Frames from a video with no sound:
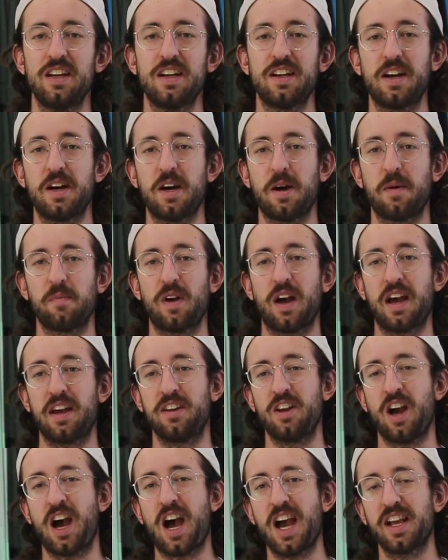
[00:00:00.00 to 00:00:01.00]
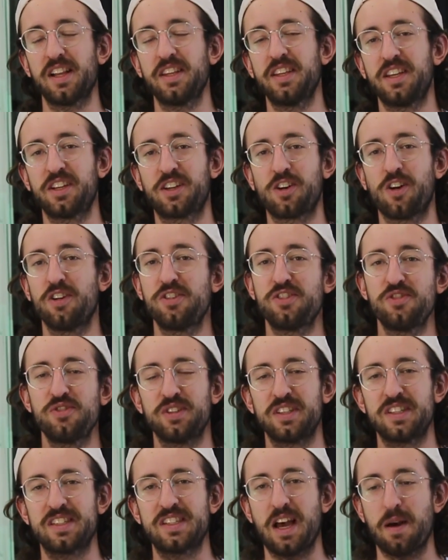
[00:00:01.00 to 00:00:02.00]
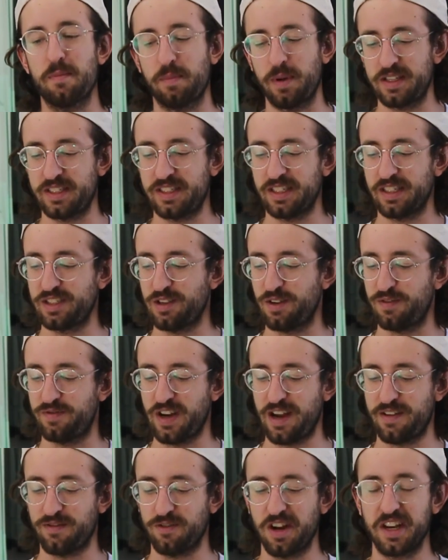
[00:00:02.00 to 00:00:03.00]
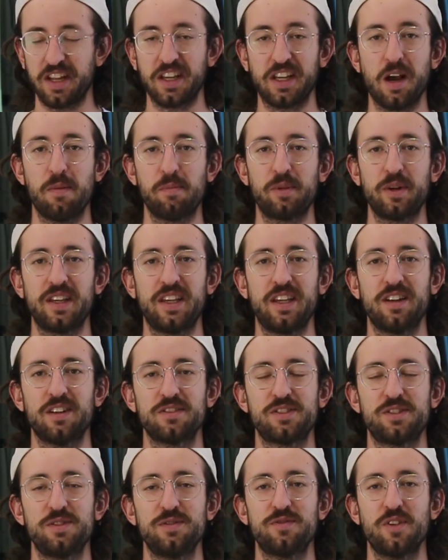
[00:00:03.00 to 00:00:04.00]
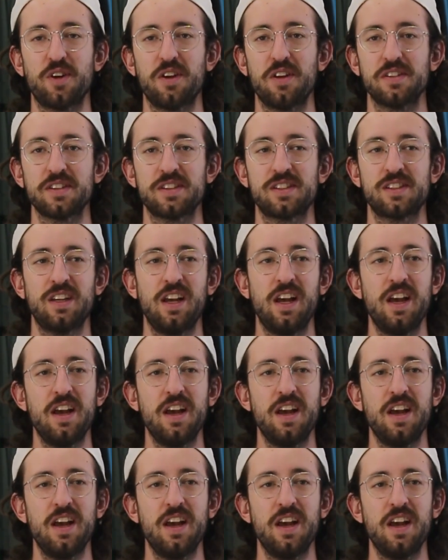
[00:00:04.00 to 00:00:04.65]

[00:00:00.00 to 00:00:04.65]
I'd highly encourage you to stop by 605 Running Company here in Sioux Falls.